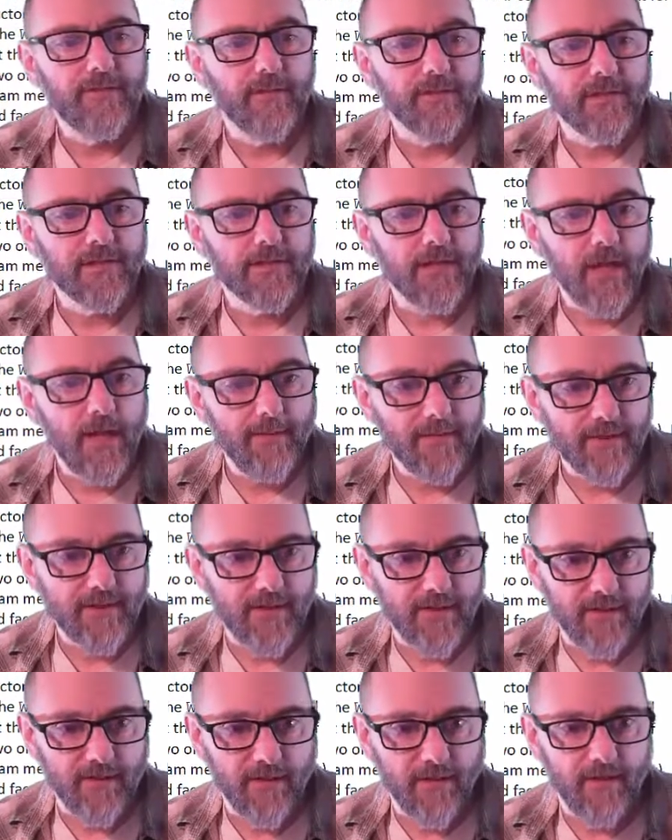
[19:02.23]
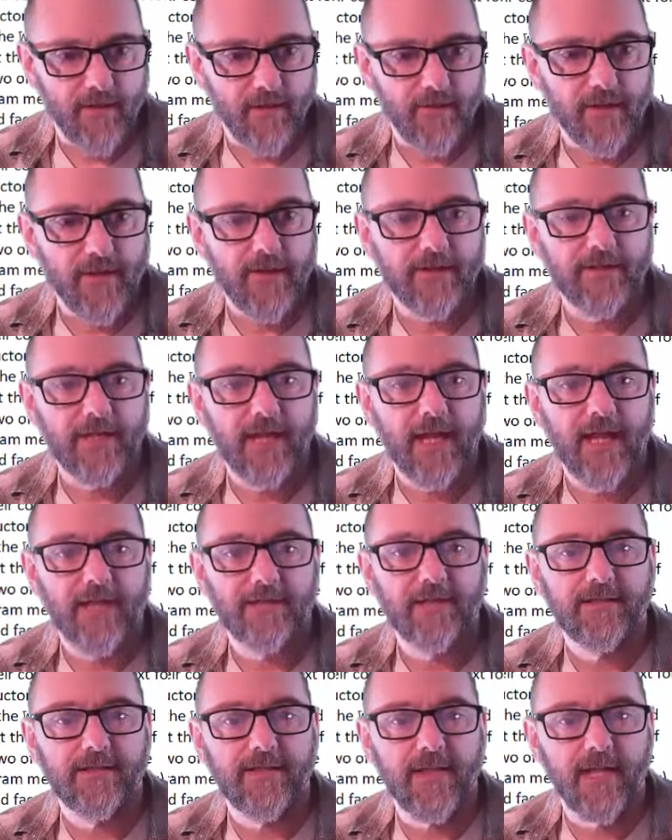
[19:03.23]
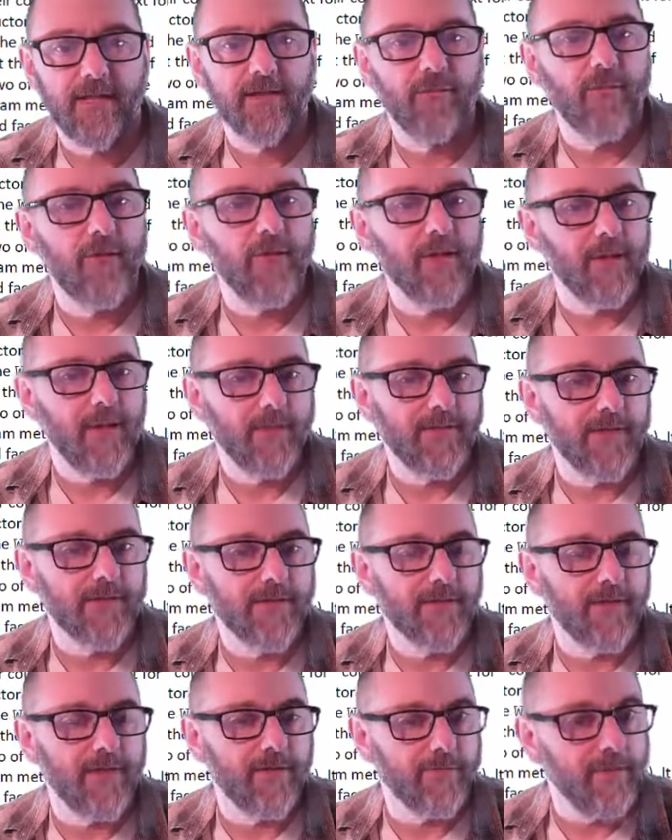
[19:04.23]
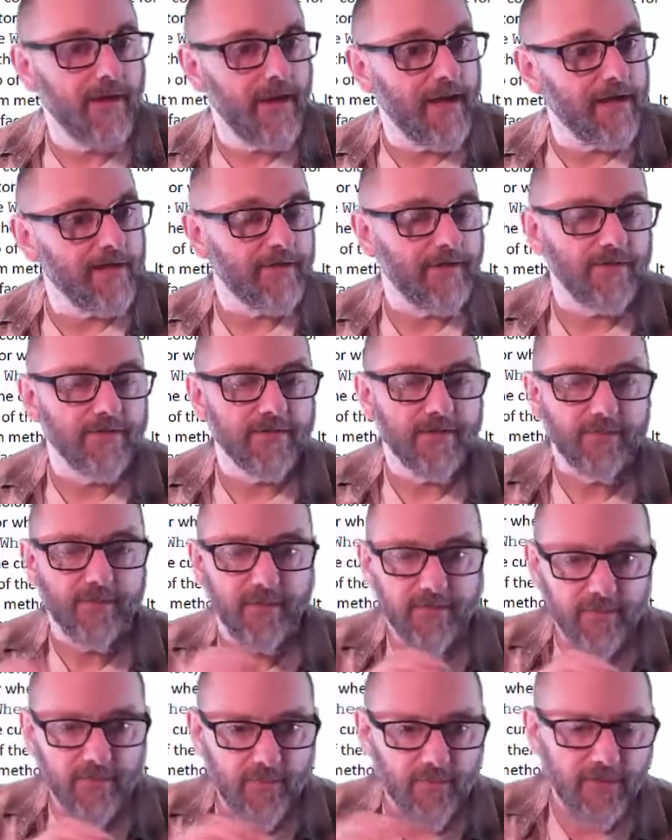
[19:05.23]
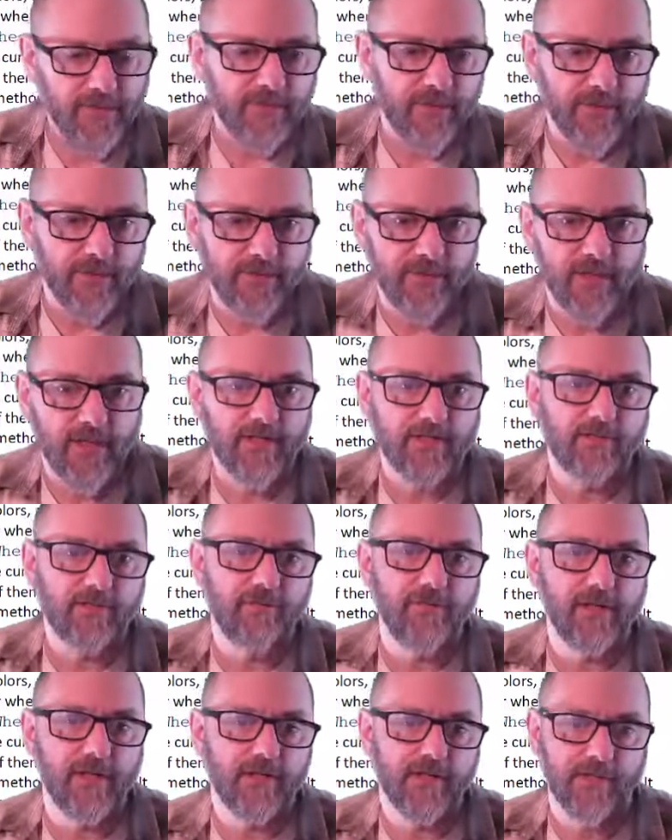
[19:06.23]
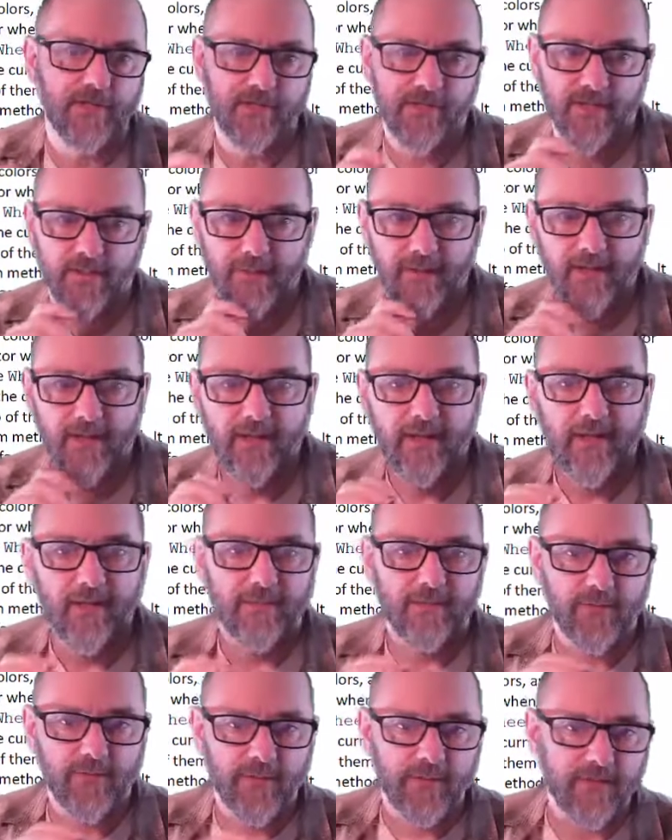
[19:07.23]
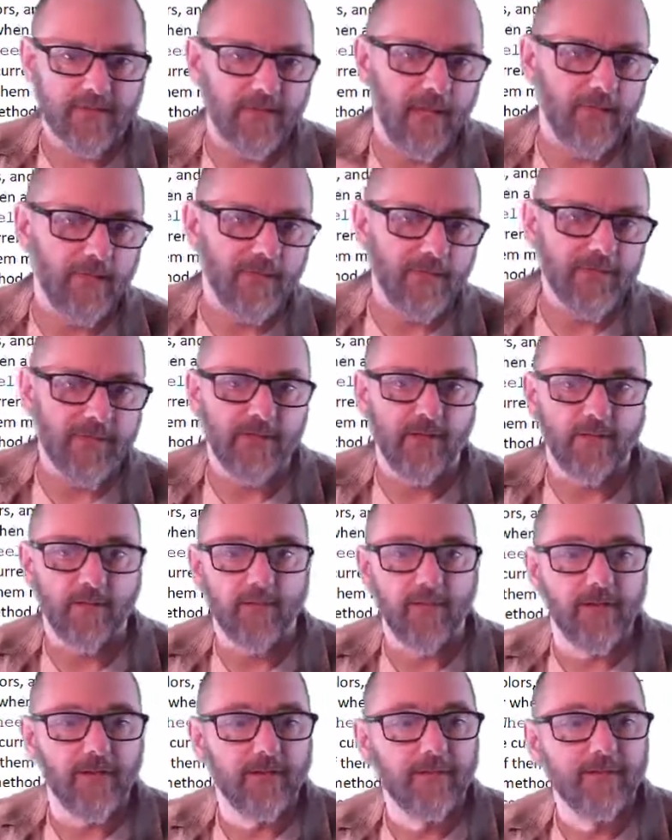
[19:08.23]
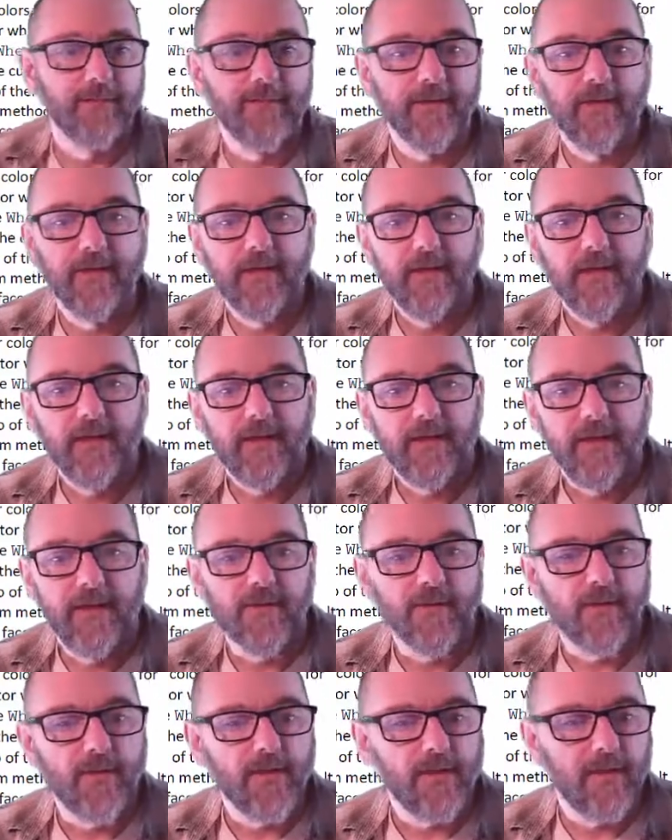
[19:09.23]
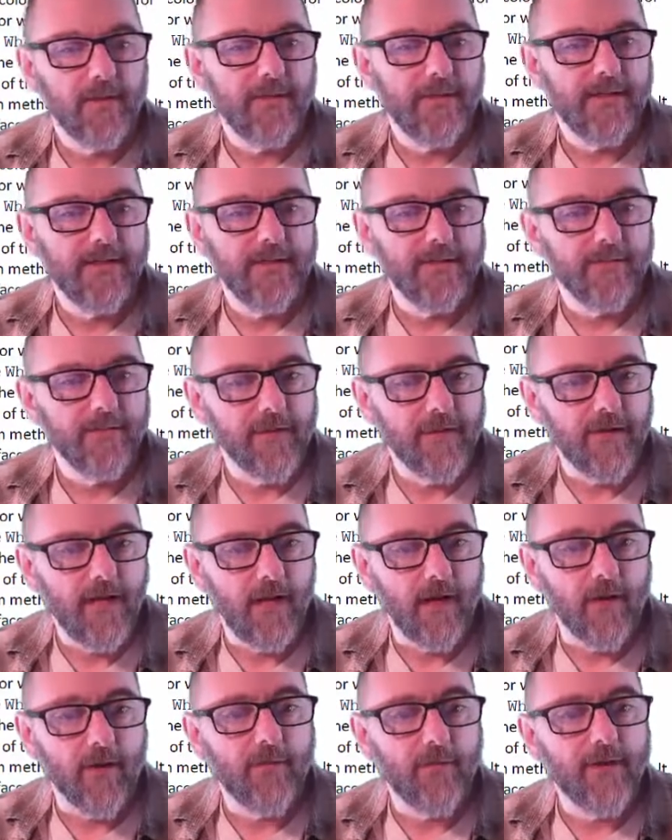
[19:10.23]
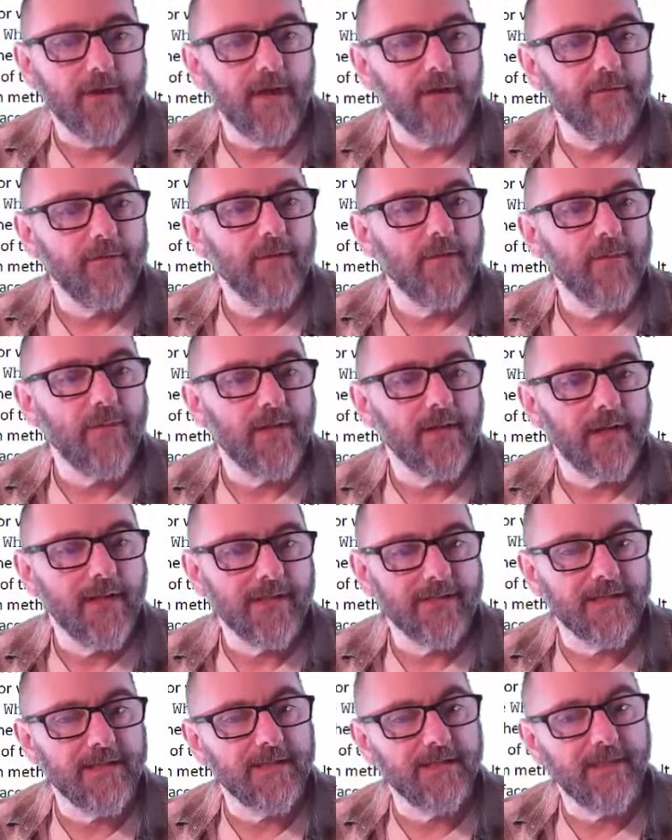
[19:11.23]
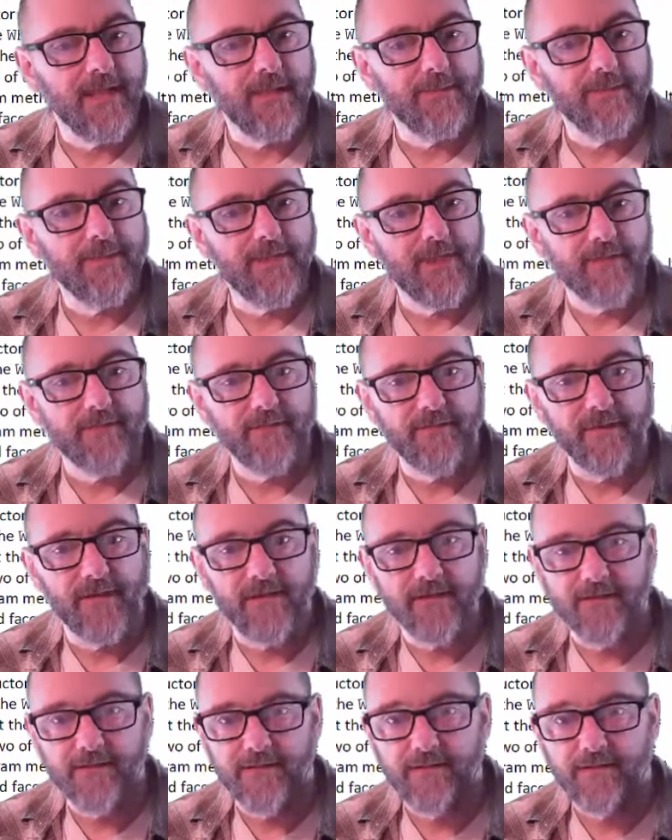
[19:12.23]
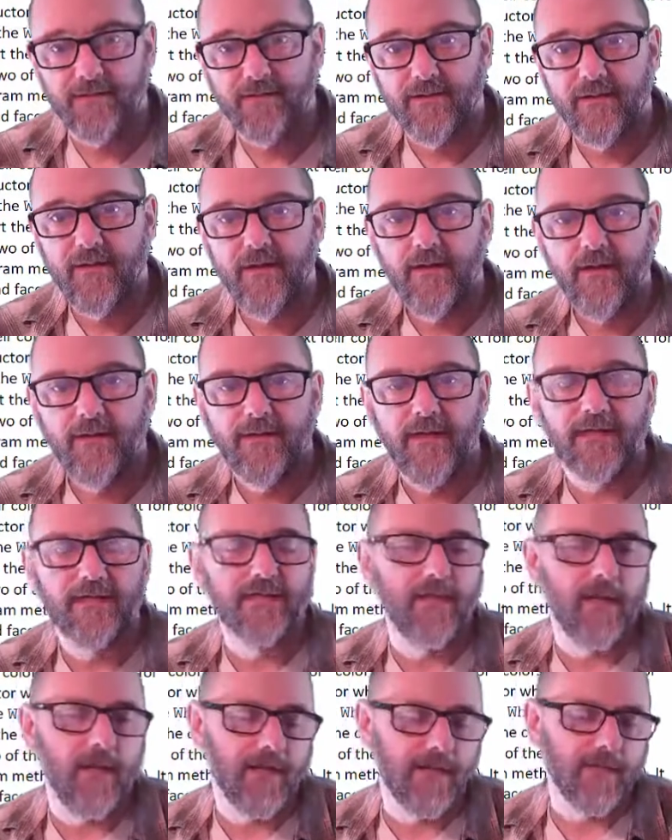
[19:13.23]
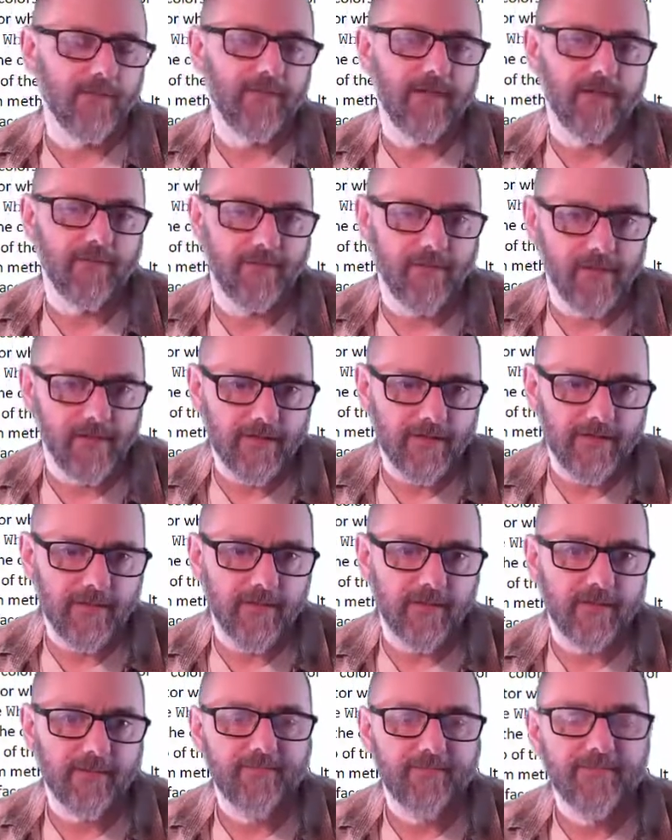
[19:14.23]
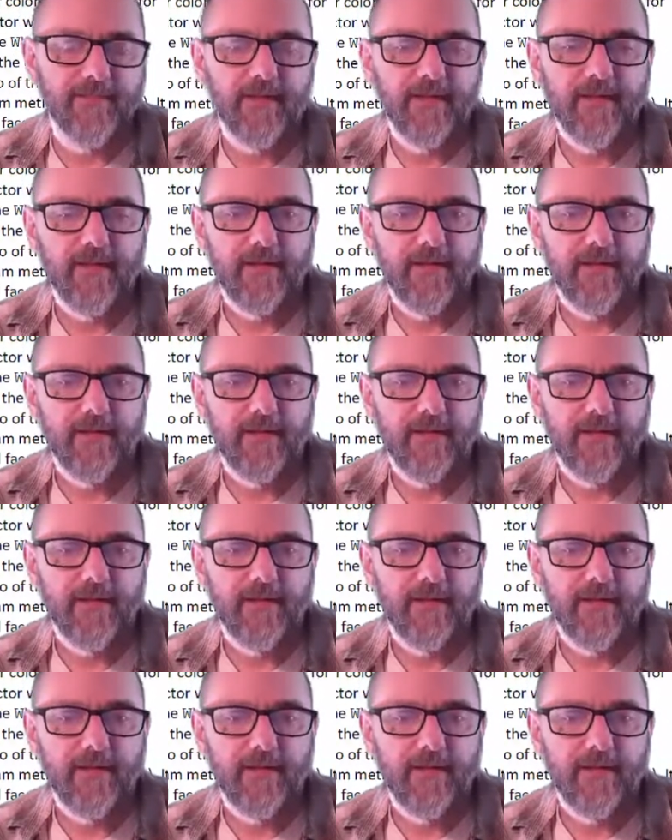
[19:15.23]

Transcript: So a slot machine, though, has a set of wheel objects in an array. So there's a multiple association relationship between slot machine and wheel. Each wheel can be a different color, but every wheel has the same set of faces. That's a little bit unrealistic,